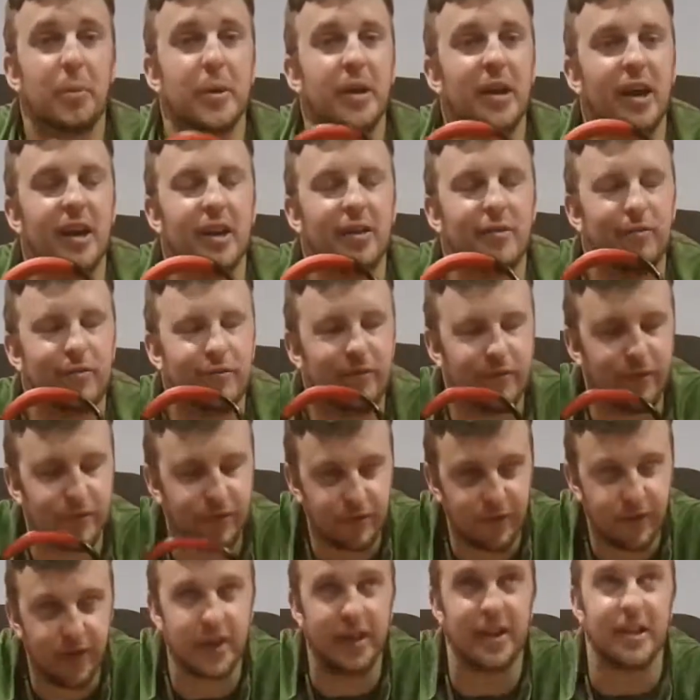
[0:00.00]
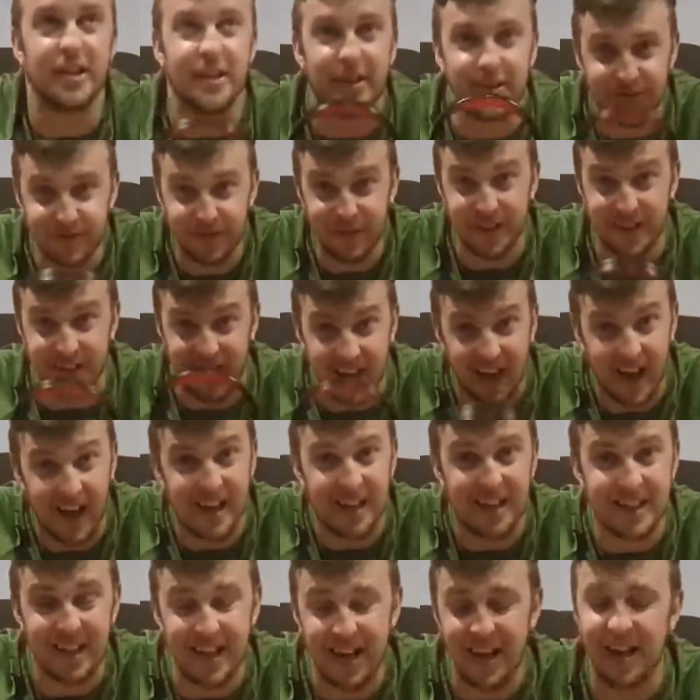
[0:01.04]
and I really
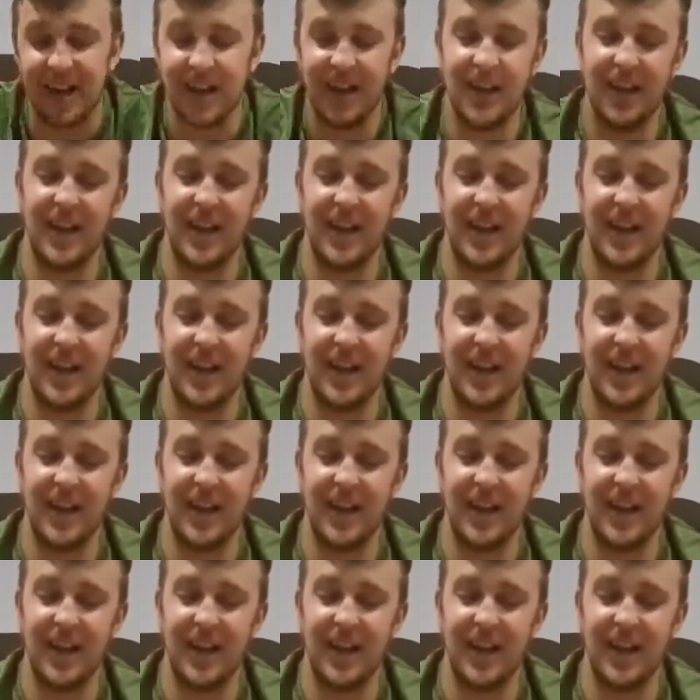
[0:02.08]
hate that.